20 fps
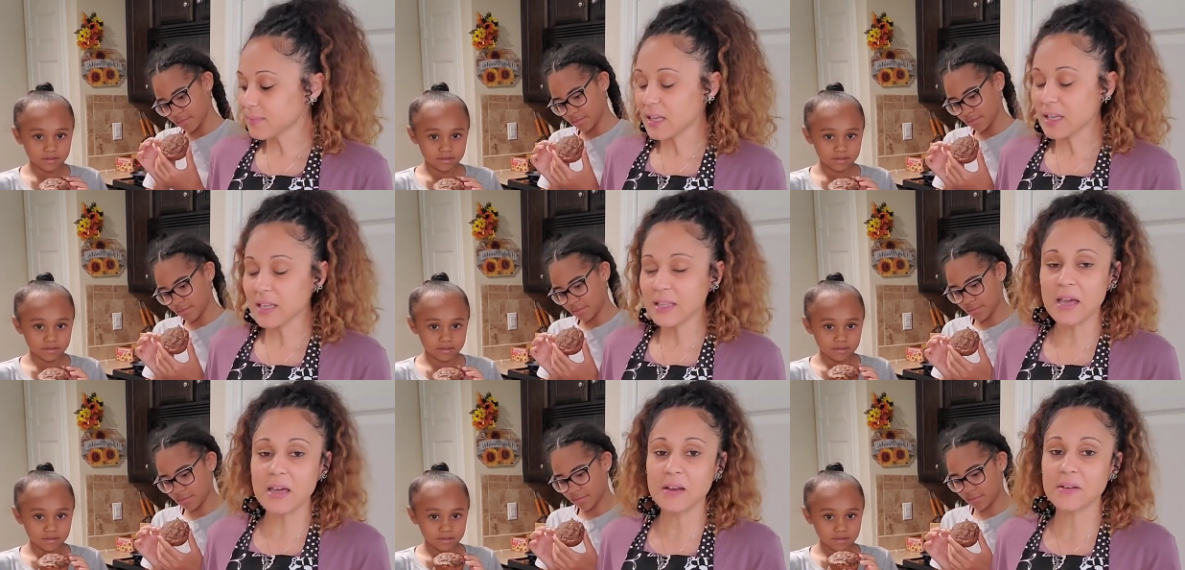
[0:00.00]

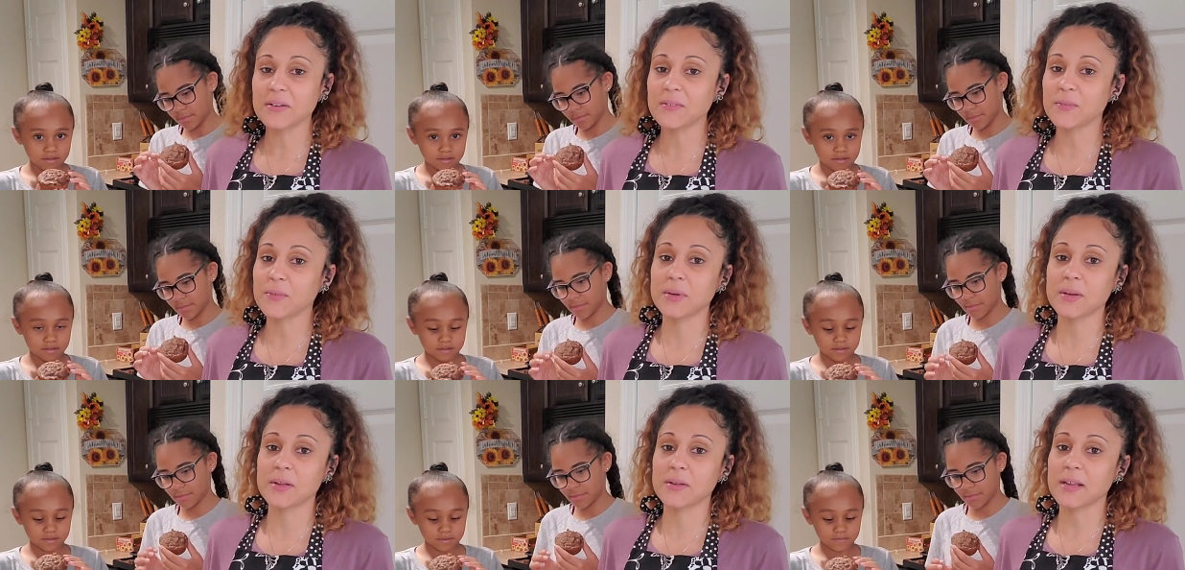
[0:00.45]
Speaker 1: Y'all don't
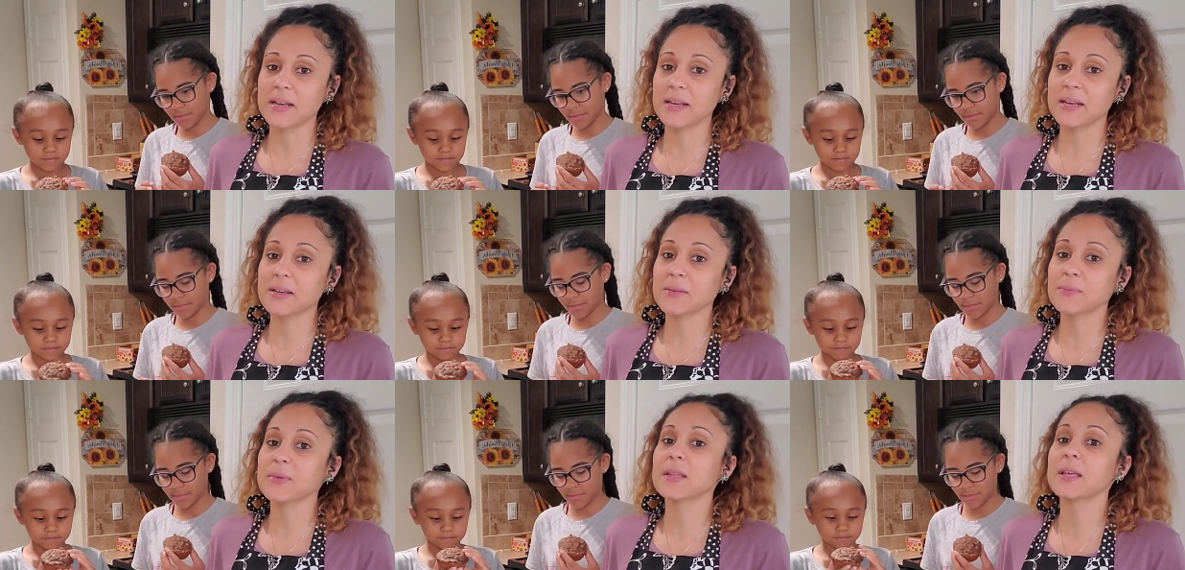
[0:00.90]
even want to know. They
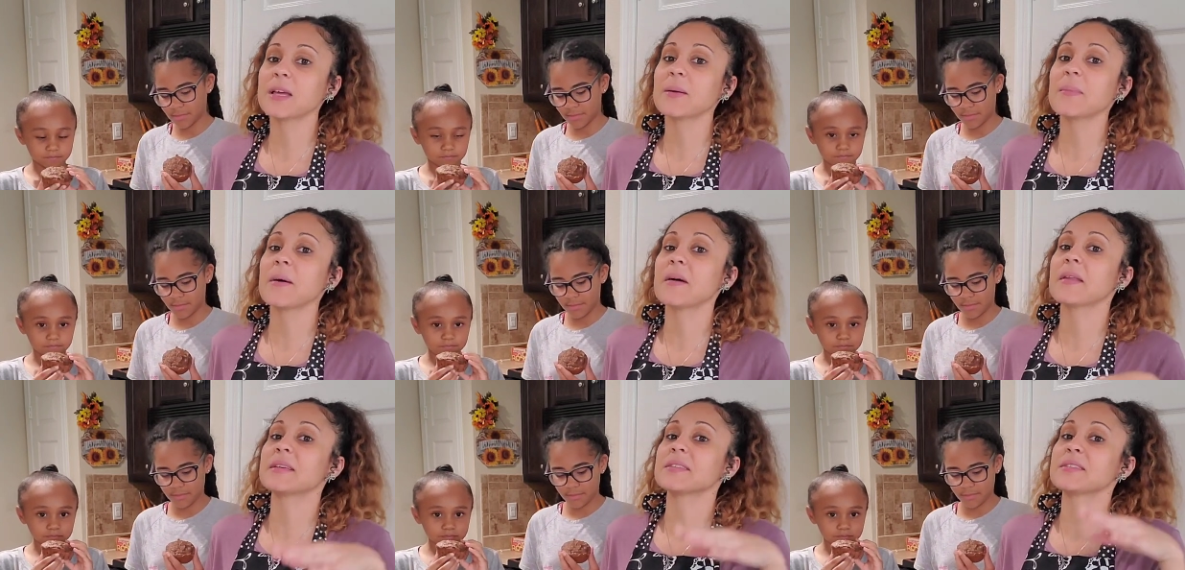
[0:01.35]
didn't really
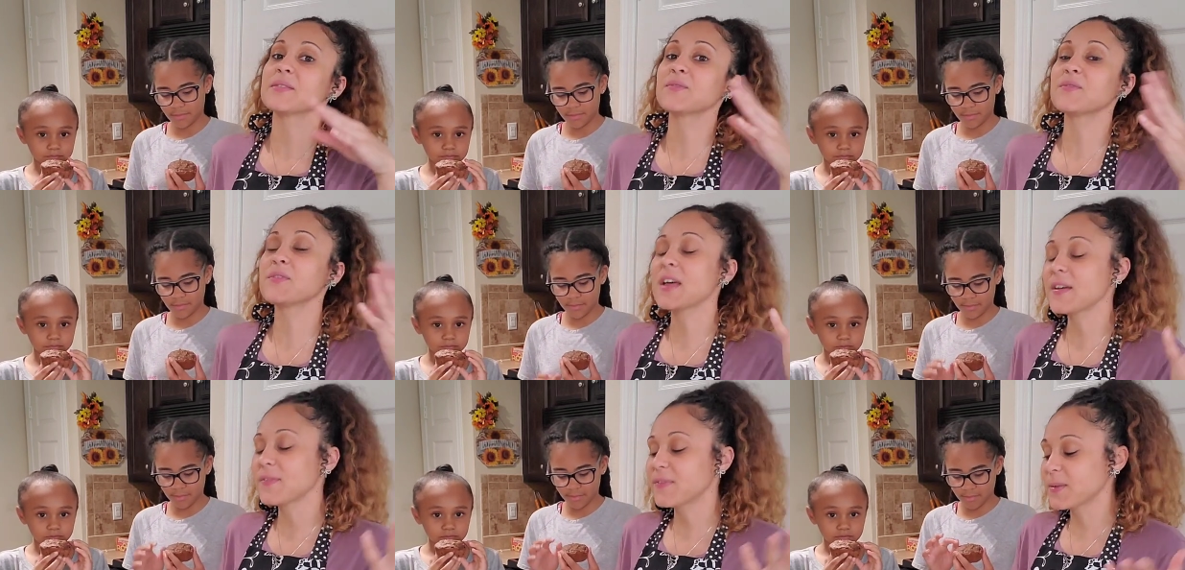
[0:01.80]
come out nice
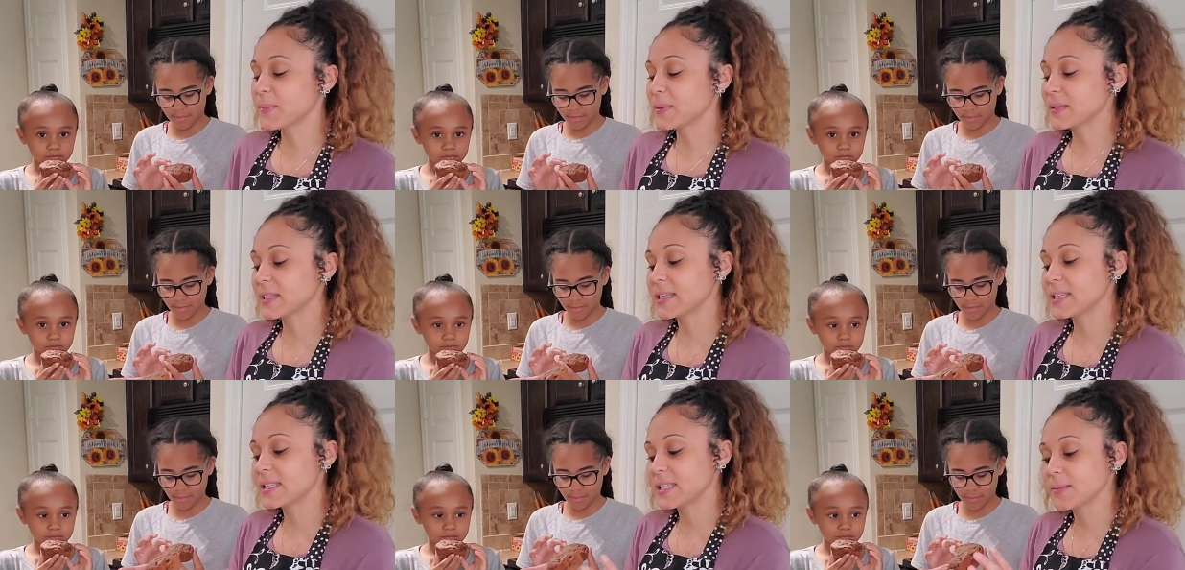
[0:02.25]
and fluffy,
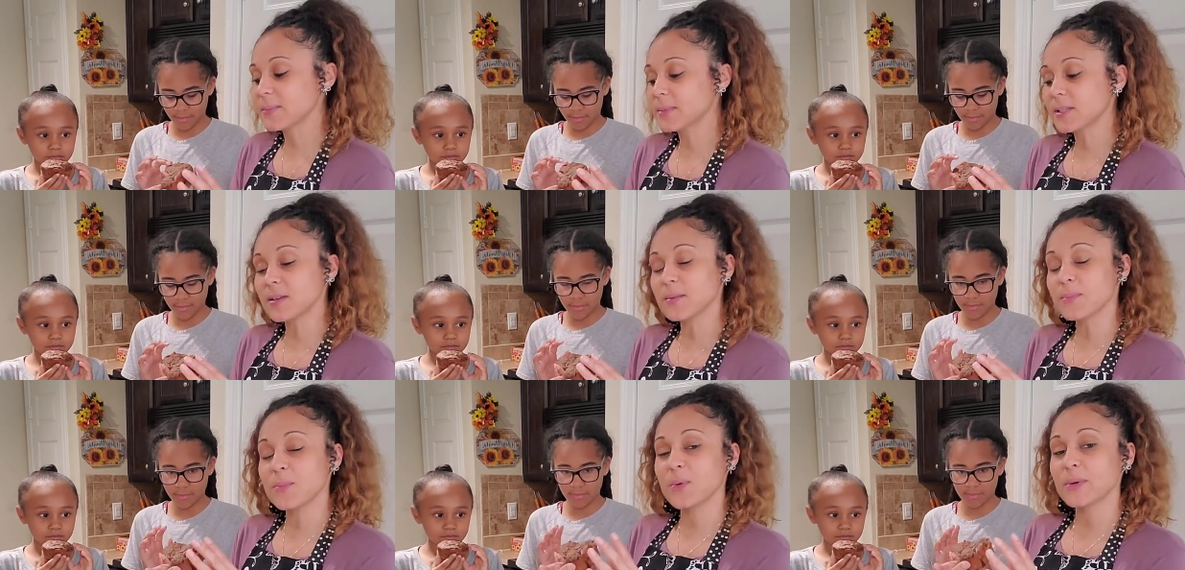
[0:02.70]
but they seem
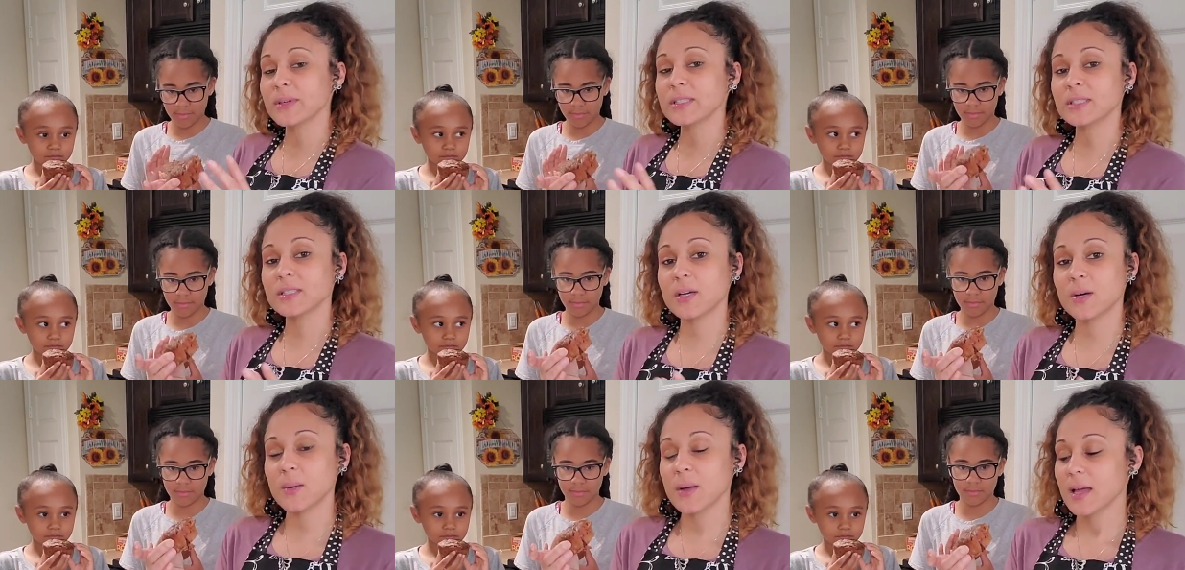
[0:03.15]
a little
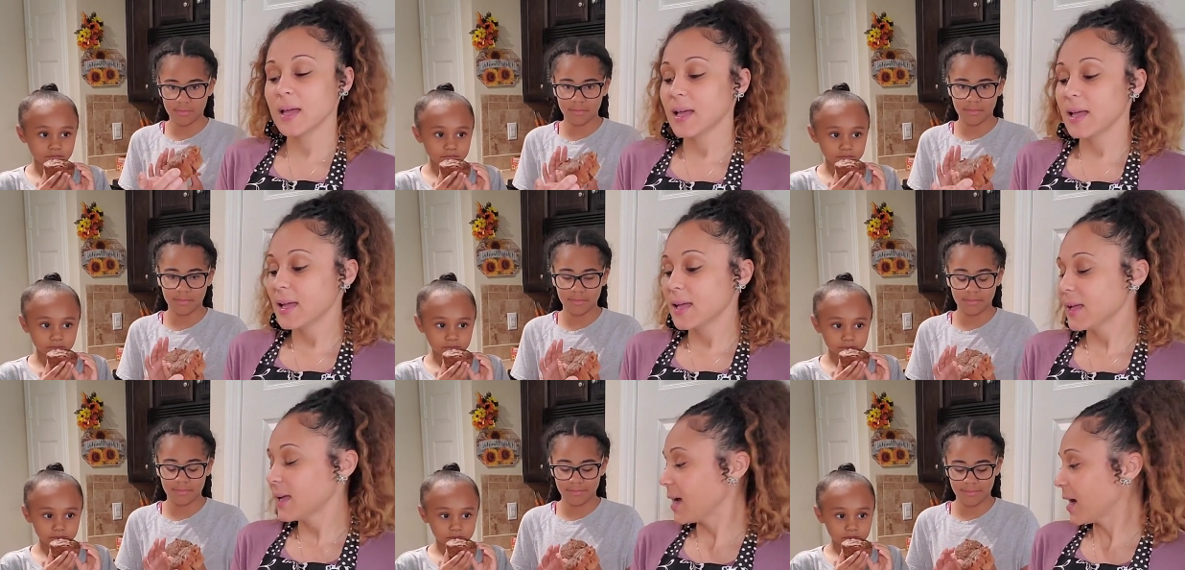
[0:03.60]
moist. So
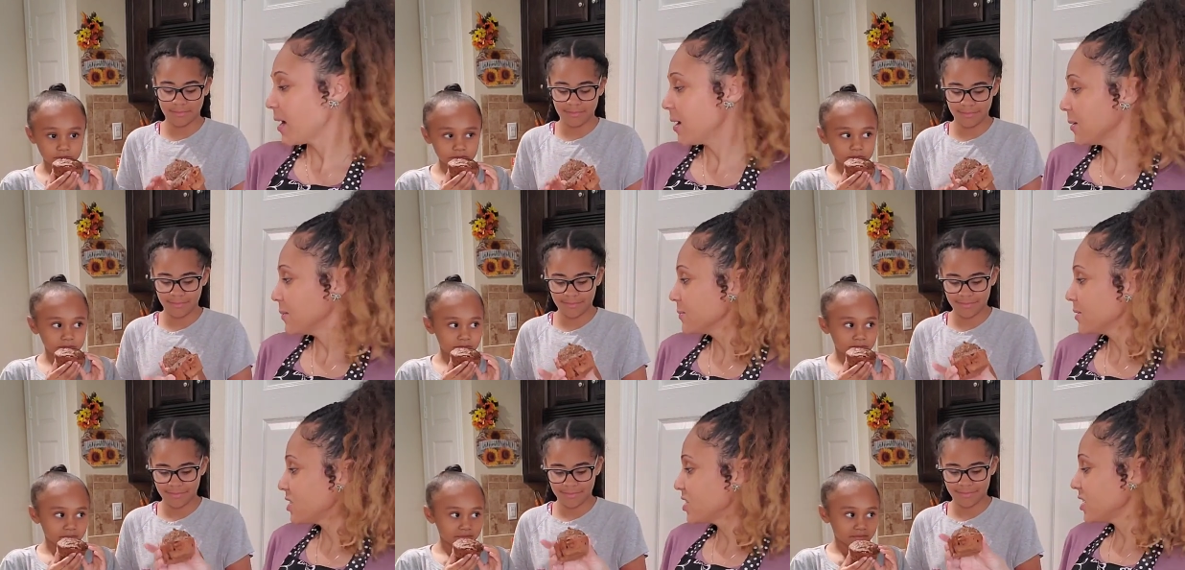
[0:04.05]

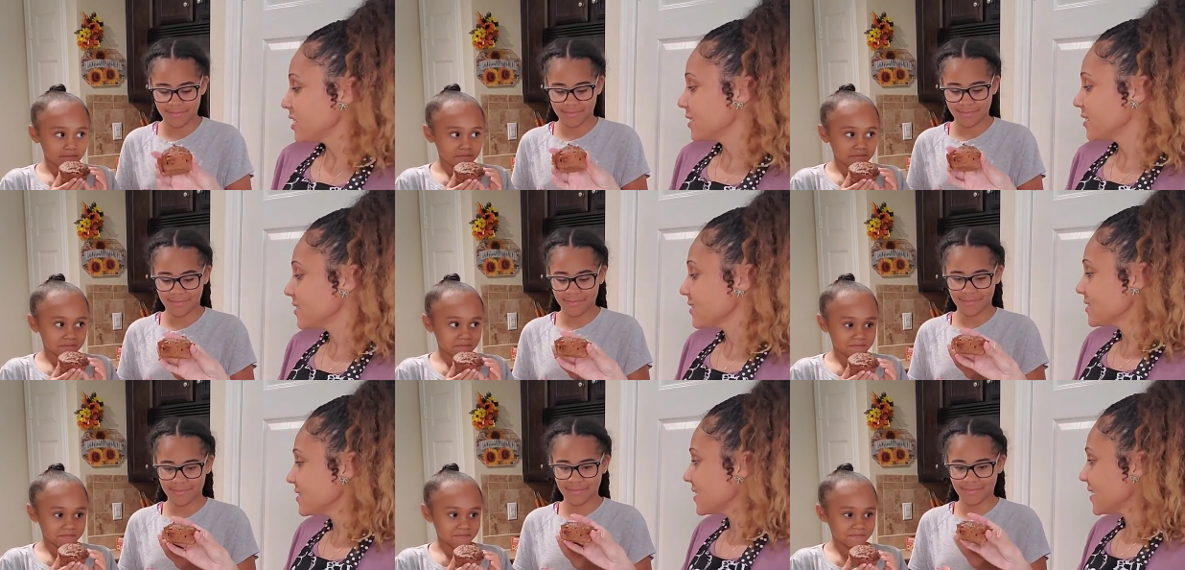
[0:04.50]

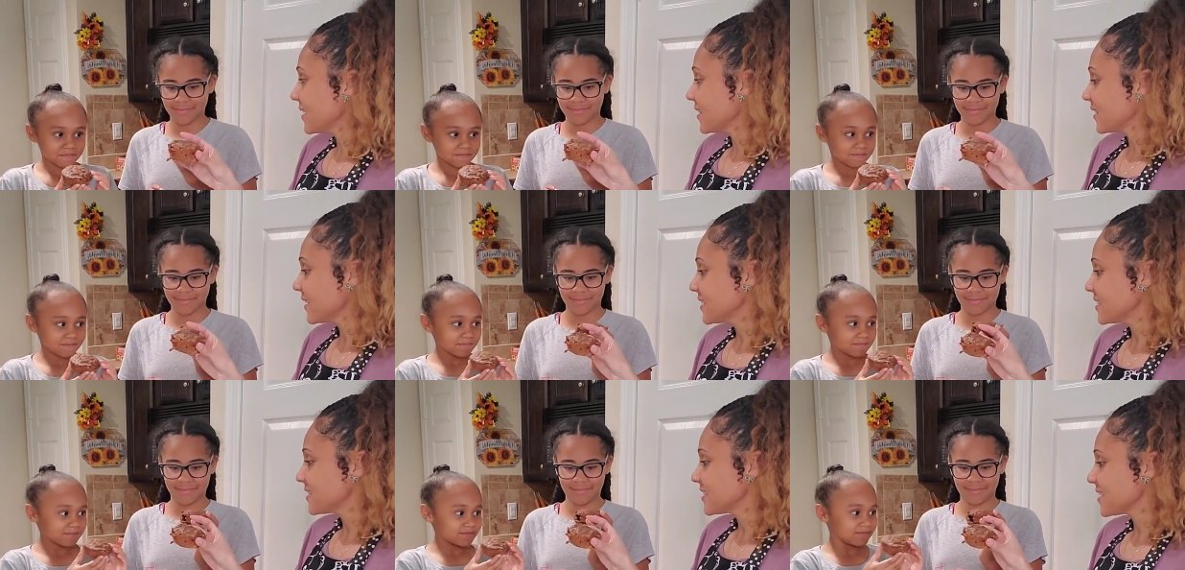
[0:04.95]
cheers,
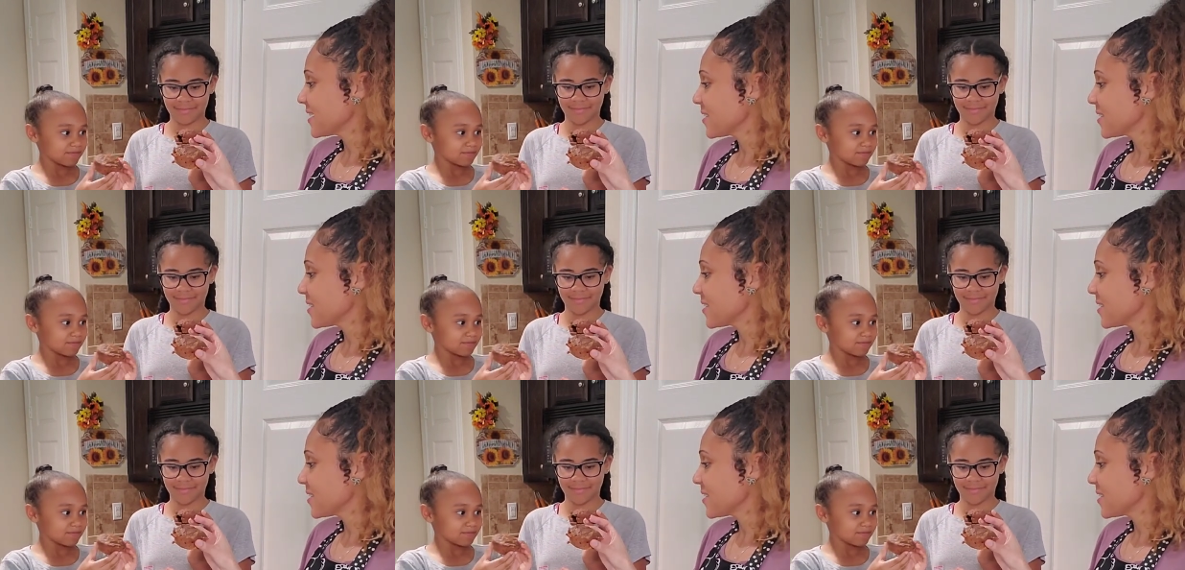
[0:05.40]
and let's